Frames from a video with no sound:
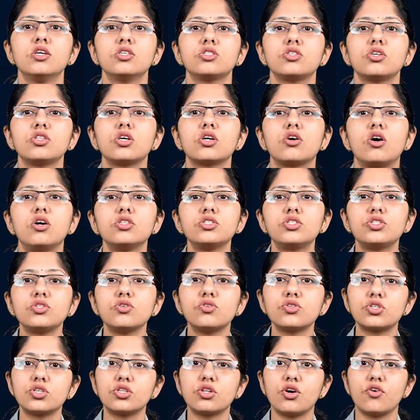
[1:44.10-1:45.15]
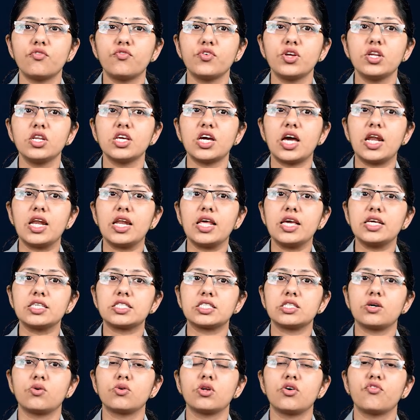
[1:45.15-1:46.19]
So the Constitution of India lays
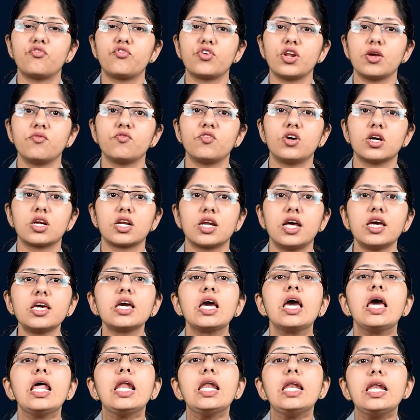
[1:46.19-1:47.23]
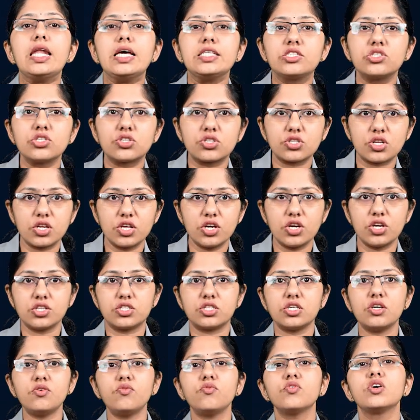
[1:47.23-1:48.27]
down a framework like legislative,